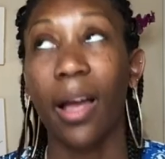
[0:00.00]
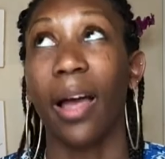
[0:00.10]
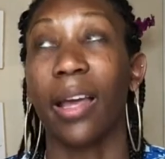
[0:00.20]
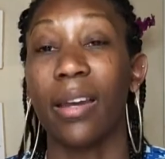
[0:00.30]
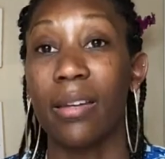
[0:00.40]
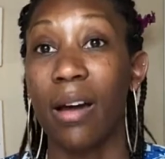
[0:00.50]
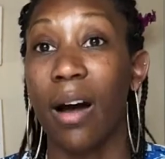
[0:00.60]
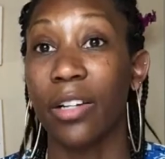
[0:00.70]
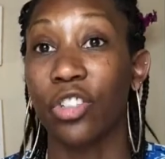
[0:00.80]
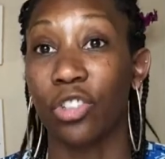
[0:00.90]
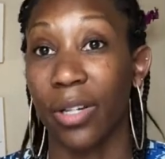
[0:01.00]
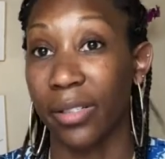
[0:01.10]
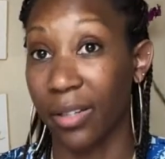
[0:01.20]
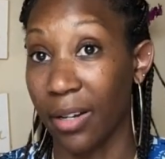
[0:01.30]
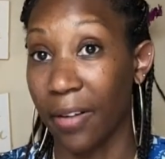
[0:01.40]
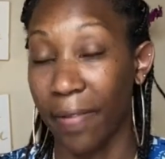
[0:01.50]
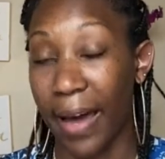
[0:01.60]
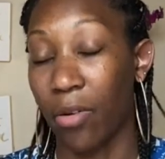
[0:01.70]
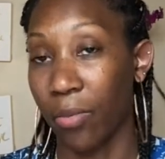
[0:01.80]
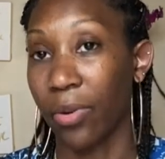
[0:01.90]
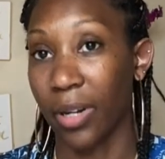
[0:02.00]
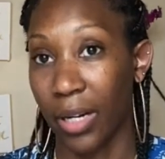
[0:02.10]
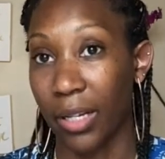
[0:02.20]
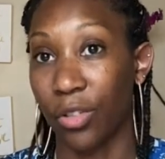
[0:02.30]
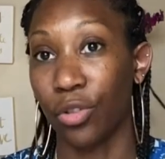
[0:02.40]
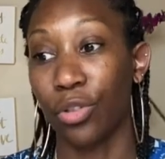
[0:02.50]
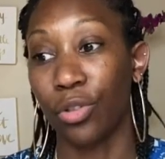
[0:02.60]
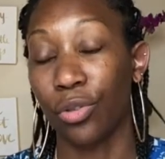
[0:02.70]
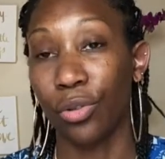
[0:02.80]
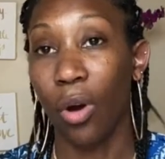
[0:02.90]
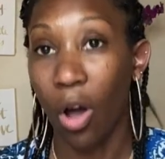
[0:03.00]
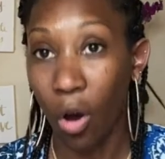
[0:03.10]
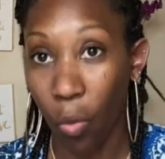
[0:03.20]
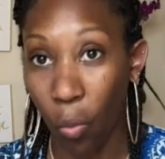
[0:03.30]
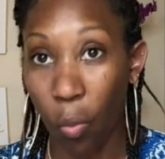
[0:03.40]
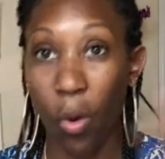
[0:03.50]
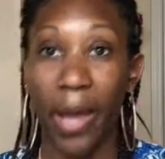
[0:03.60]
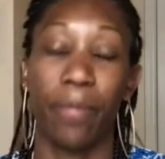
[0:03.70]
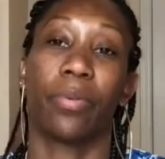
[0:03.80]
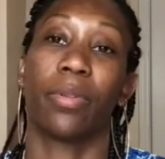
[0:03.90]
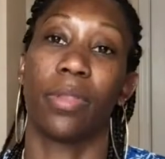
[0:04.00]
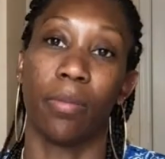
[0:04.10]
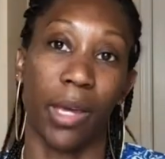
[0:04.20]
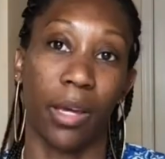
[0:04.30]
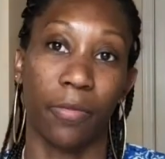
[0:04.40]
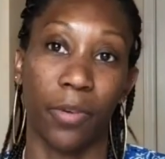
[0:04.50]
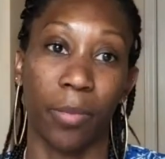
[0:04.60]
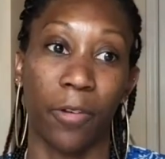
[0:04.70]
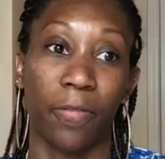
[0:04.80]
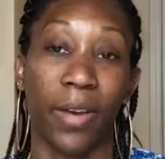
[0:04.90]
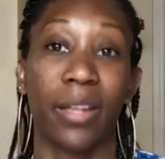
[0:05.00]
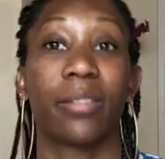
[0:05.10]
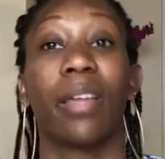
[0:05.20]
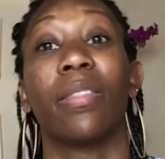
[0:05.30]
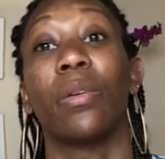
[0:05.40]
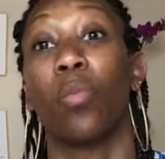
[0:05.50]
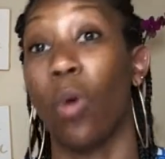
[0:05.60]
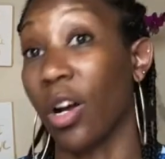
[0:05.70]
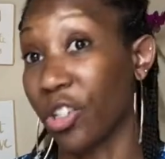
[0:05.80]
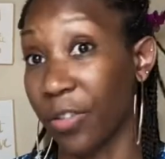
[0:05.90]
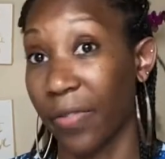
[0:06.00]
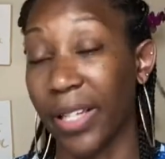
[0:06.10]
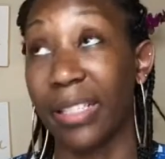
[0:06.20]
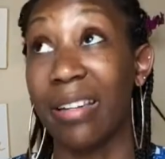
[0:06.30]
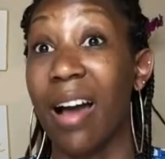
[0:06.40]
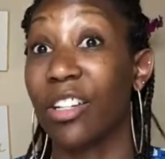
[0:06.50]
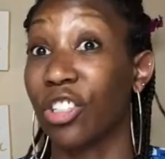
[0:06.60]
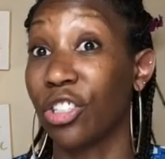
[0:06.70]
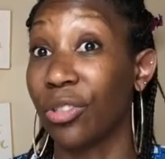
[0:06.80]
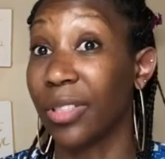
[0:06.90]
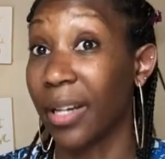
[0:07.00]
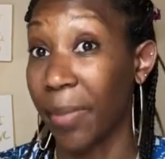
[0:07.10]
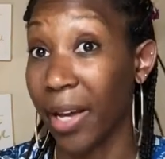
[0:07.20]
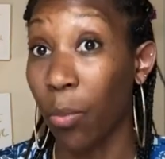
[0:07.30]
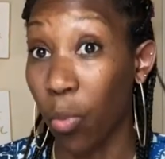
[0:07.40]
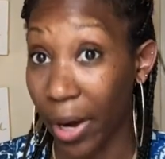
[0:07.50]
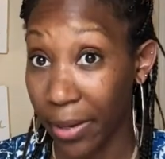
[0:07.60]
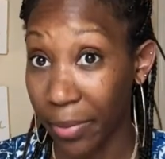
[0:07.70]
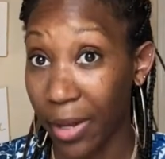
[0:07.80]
I cannot stress enough how important it is to wipe the makeup from your face and then wash your face. Not just using a makeup wipe,